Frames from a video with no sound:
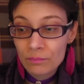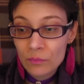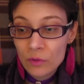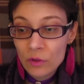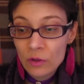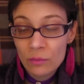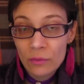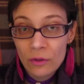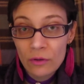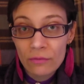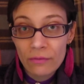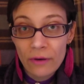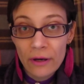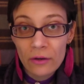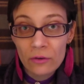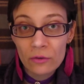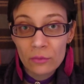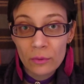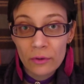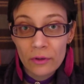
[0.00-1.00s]

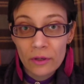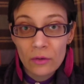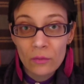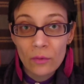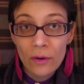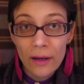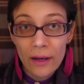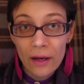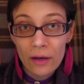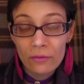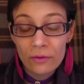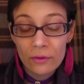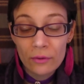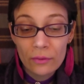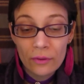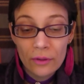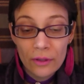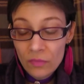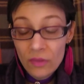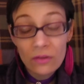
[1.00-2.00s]
humidifiers working, what have
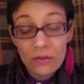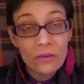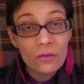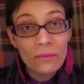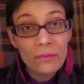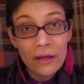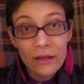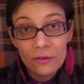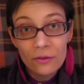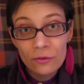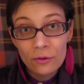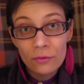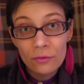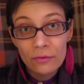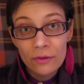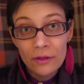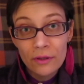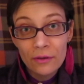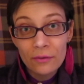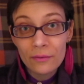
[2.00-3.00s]
you. This is my intro
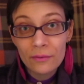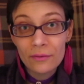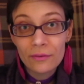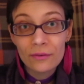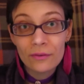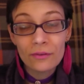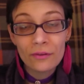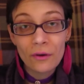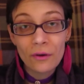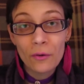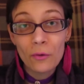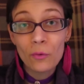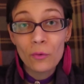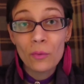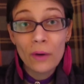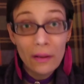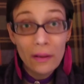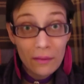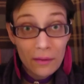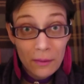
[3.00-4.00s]
video, so
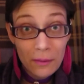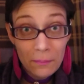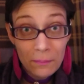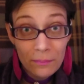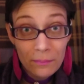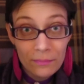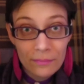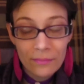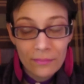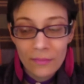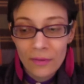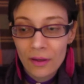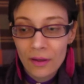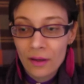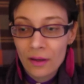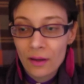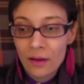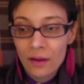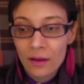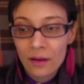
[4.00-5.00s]
welcome.
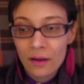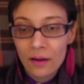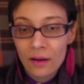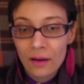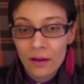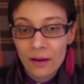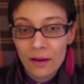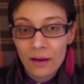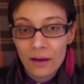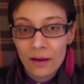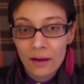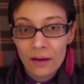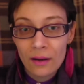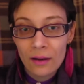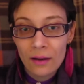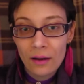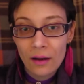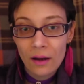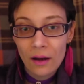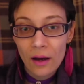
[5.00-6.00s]

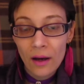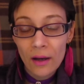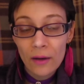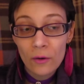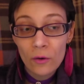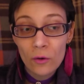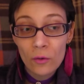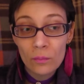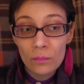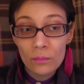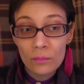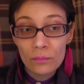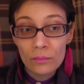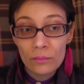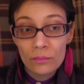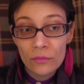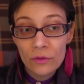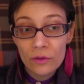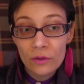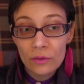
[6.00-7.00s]
Uh, I hope
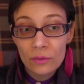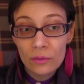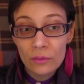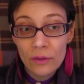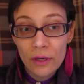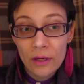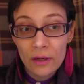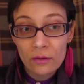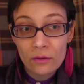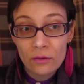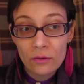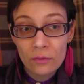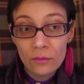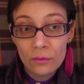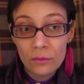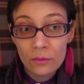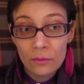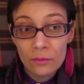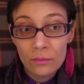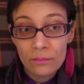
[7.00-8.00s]
you get
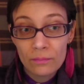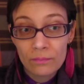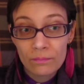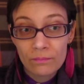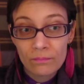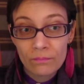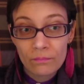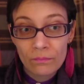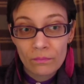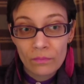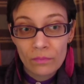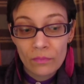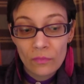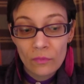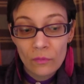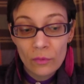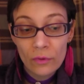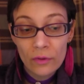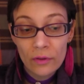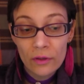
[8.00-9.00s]
to
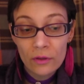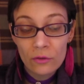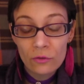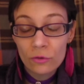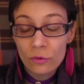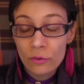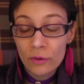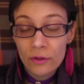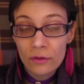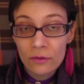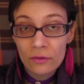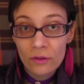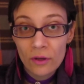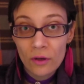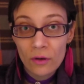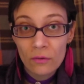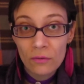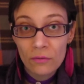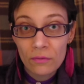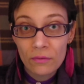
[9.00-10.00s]
really enjoy
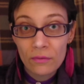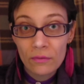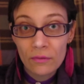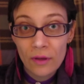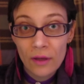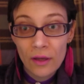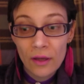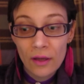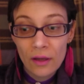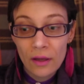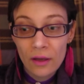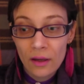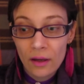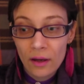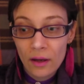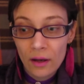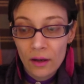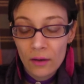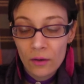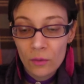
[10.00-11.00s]
yourself.
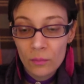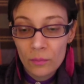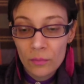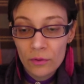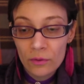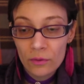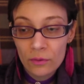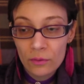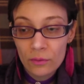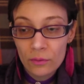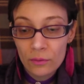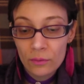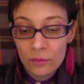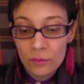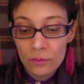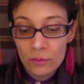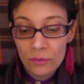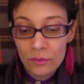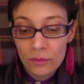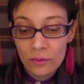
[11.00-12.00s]
I hope
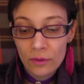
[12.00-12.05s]
you